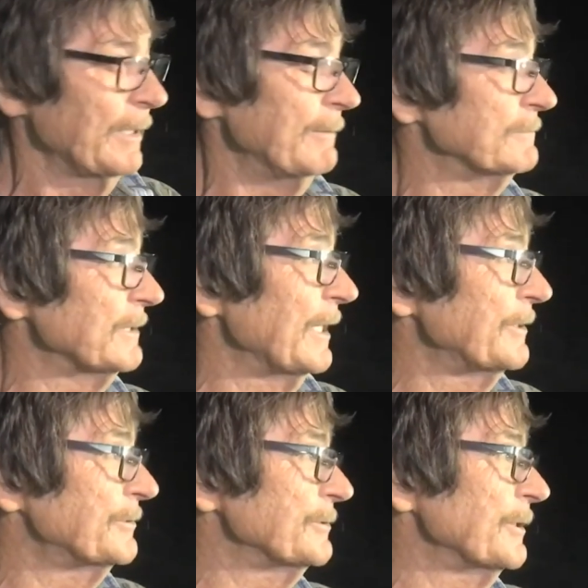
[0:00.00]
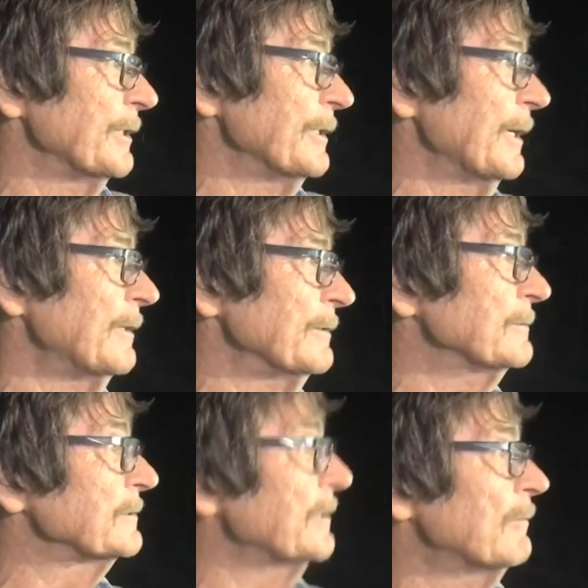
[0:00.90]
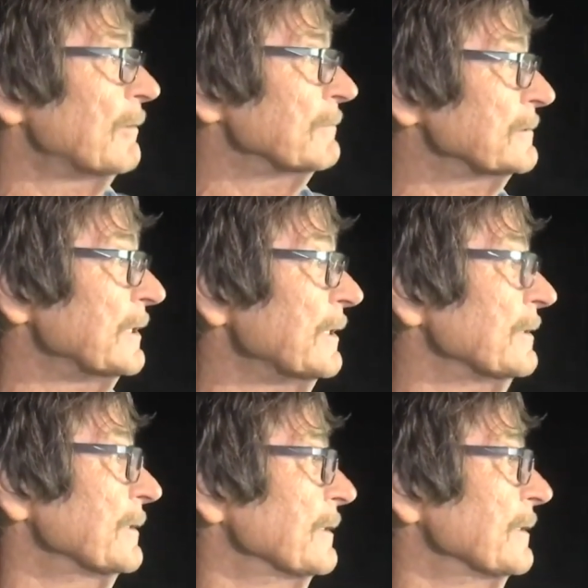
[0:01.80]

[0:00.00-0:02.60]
He was anxious to get down and see what was down